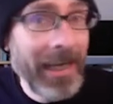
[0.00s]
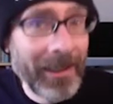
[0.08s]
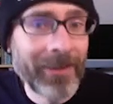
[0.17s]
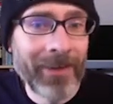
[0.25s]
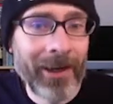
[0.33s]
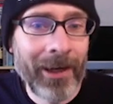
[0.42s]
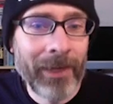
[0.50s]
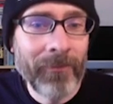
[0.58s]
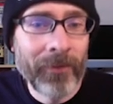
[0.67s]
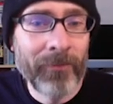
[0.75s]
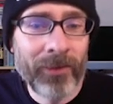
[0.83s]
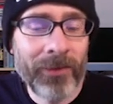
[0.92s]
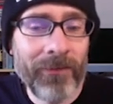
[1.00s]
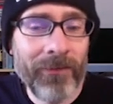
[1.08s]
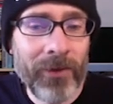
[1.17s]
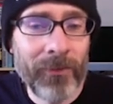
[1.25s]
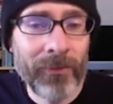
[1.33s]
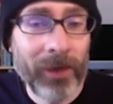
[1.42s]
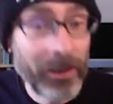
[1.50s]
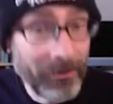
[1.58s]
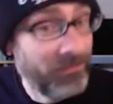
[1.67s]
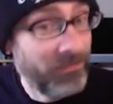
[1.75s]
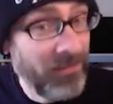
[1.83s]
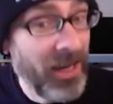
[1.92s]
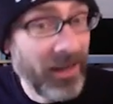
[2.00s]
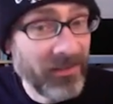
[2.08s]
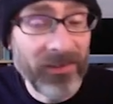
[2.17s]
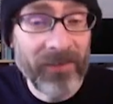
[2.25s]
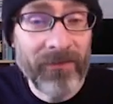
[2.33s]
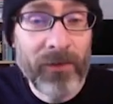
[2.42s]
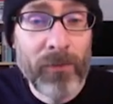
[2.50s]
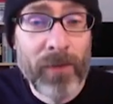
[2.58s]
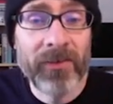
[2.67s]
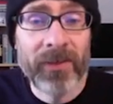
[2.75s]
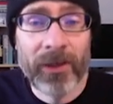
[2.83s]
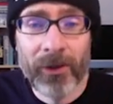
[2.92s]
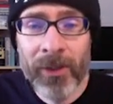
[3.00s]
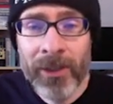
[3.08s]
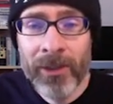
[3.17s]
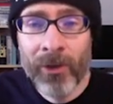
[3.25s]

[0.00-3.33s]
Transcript: at the time from just a few months ago.